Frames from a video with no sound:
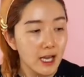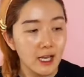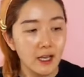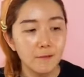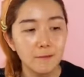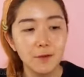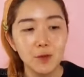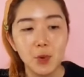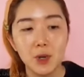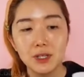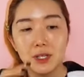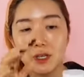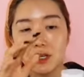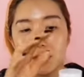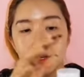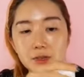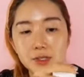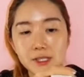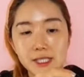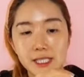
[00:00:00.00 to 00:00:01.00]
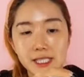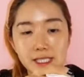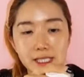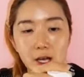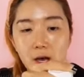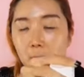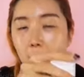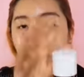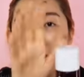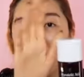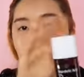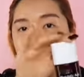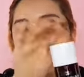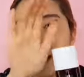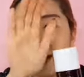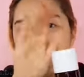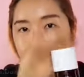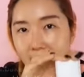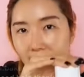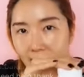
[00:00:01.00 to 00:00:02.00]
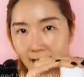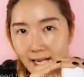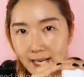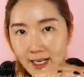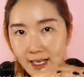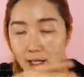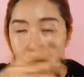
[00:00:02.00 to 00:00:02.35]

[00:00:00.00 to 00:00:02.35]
if you want to use this on Monday night